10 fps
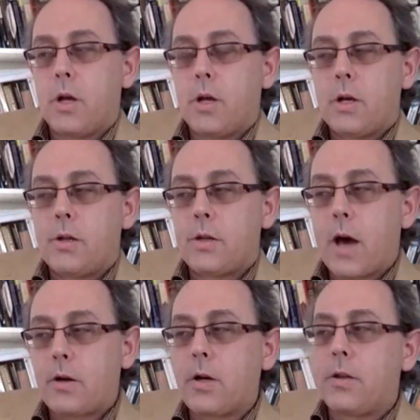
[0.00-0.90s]
not
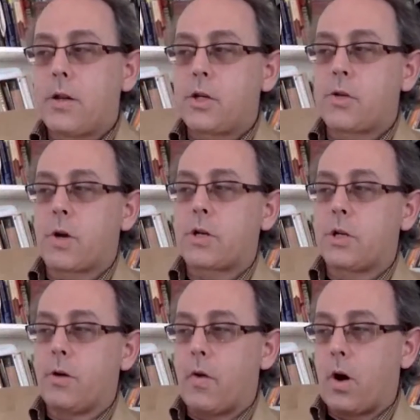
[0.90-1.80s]
only the destruction of
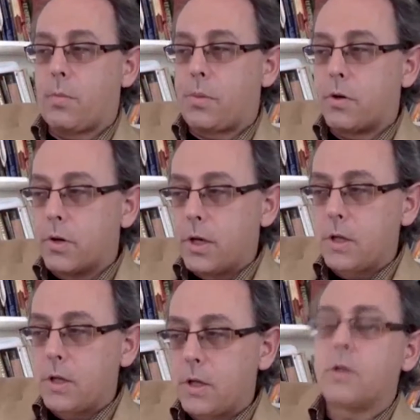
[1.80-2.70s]
all political
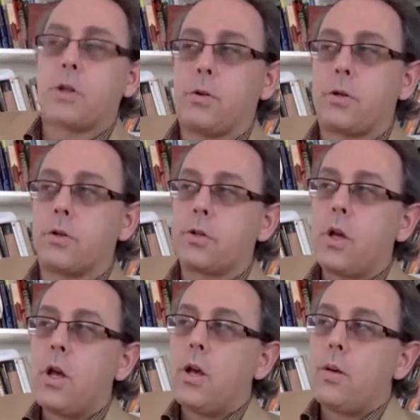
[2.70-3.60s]
institutions,
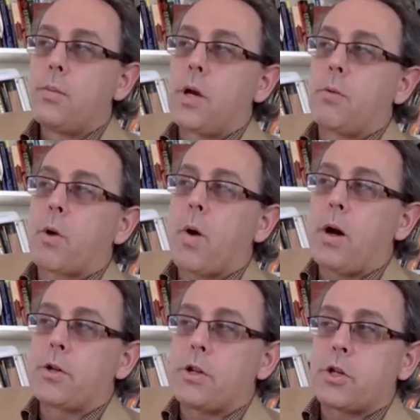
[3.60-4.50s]
but it
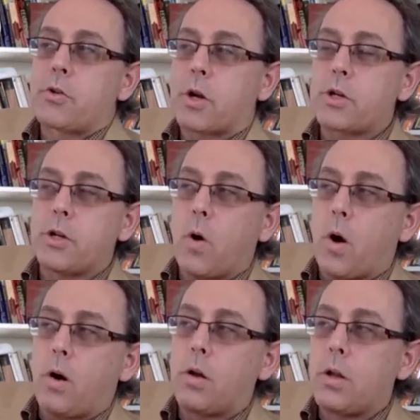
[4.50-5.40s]
requires the destruction of
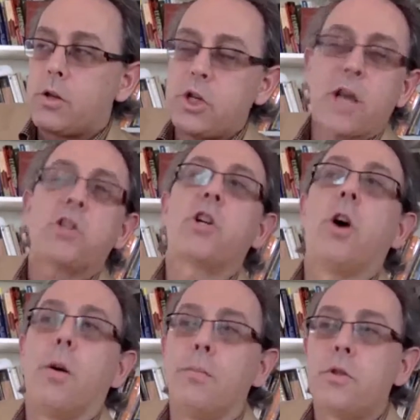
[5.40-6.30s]
all chess
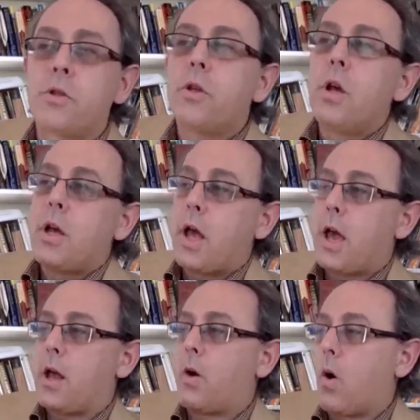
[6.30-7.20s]
clubs
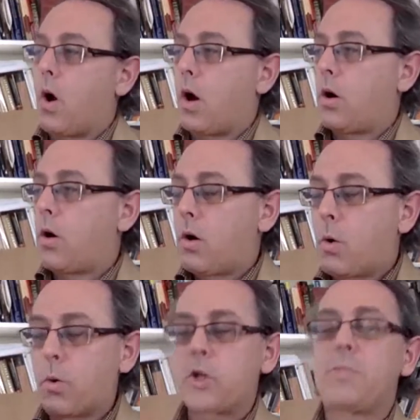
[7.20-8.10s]
and all
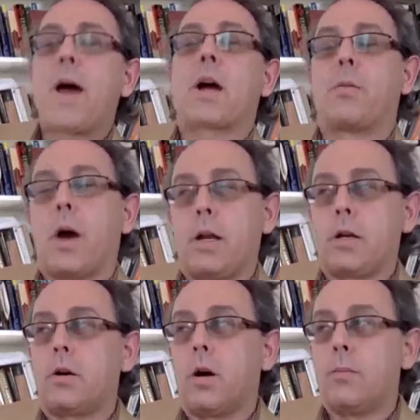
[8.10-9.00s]
horseback riding
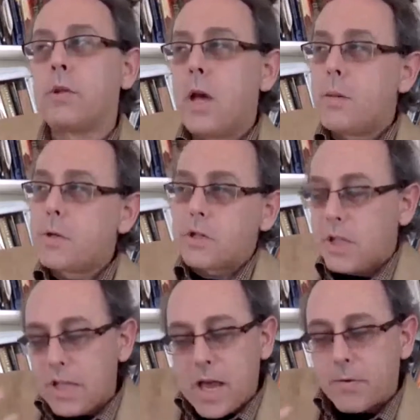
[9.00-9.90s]
clubs. Because
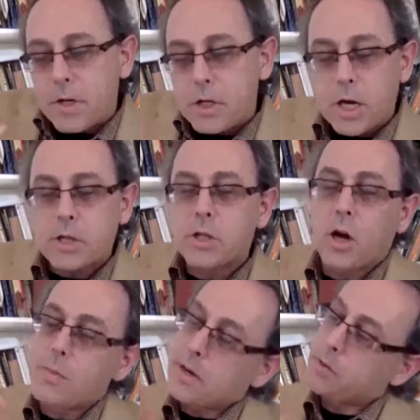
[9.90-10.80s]
in every chess
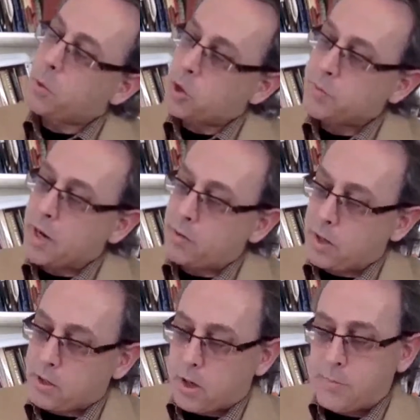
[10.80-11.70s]
club and every horseback riding
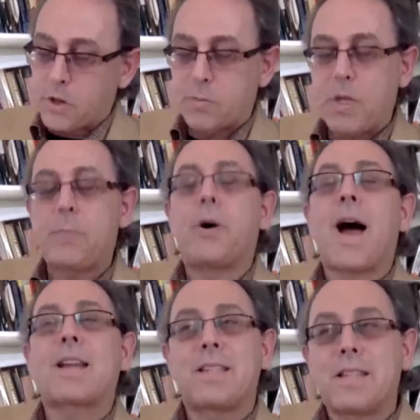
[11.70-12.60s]
club, there's people
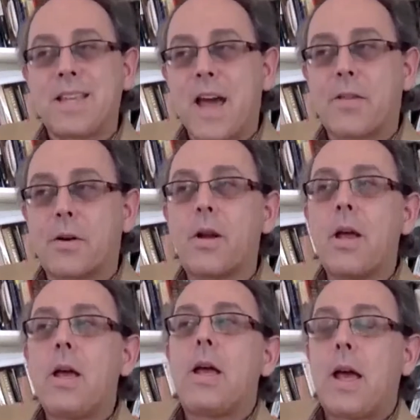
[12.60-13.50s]
acting together
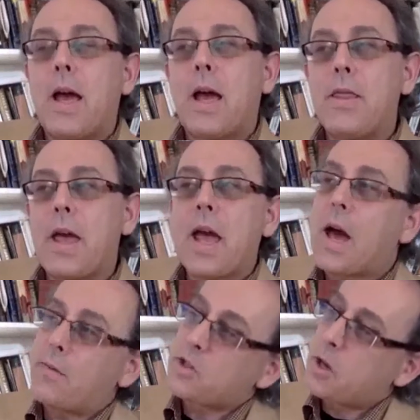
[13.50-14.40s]
and they
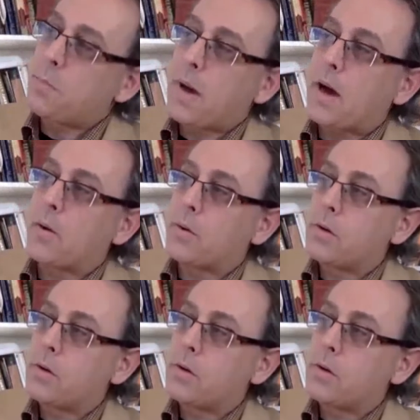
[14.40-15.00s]
have some power.